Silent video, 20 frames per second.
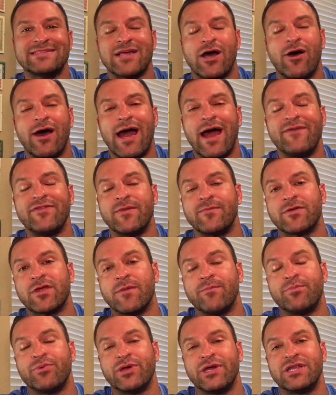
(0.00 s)
I'll have them
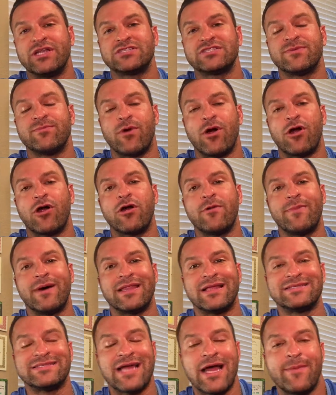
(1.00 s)
completed tomorrow by
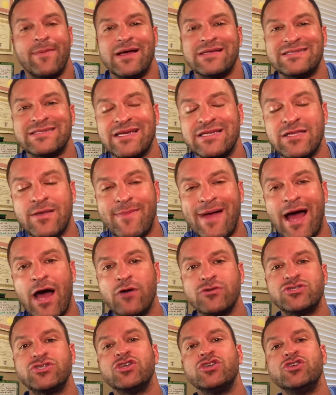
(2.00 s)
the time I send them
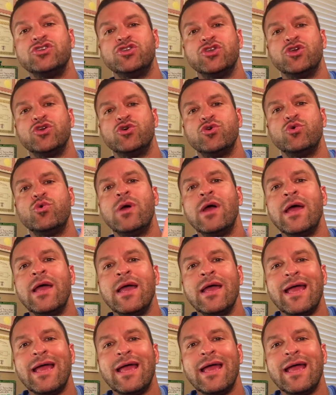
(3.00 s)
out to you